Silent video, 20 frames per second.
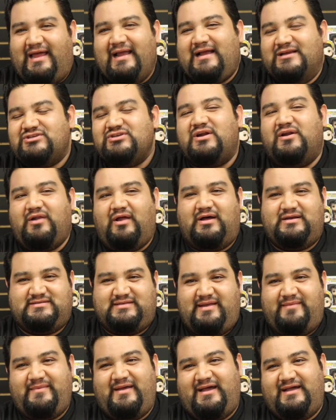Like, I should have lost
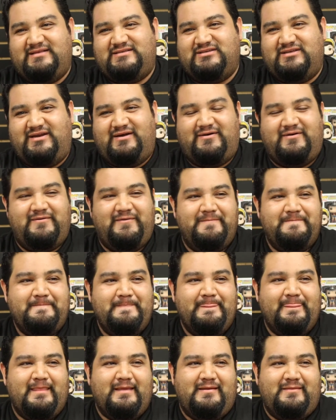that match, you know."
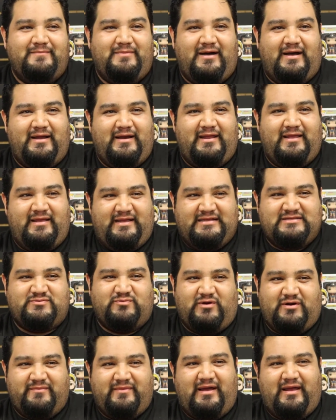But it's
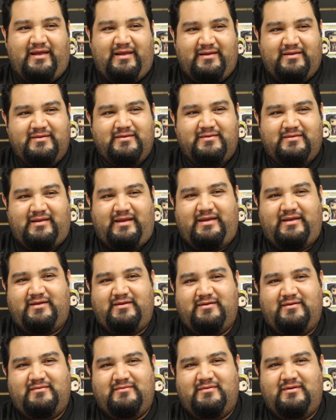one of my like
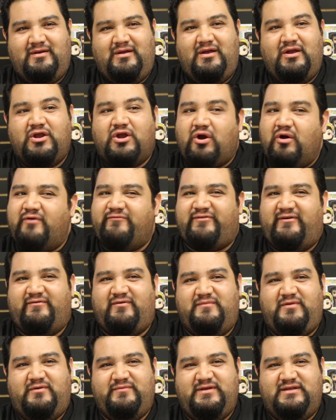current
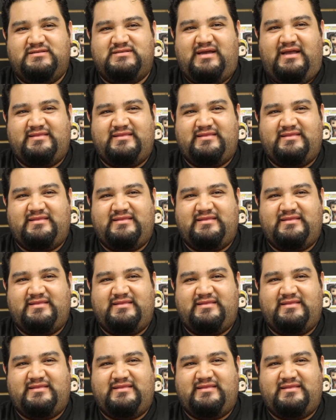favorite moments.